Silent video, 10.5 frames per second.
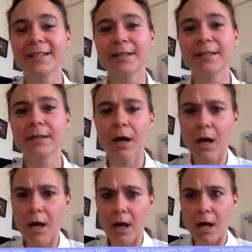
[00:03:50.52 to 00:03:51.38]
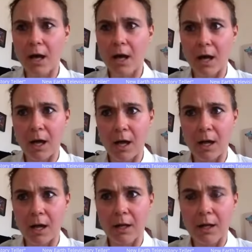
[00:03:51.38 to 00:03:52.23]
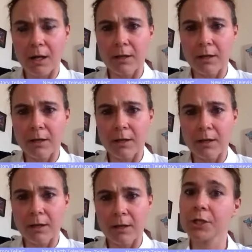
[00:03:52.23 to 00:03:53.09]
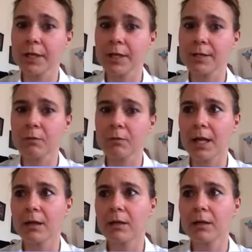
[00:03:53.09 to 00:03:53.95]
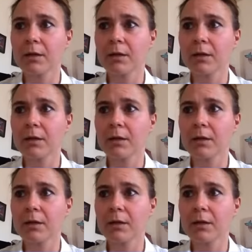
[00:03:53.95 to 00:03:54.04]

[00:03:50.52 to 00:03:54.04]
Ah, uh, ah. Uh, Garrett shrinks away.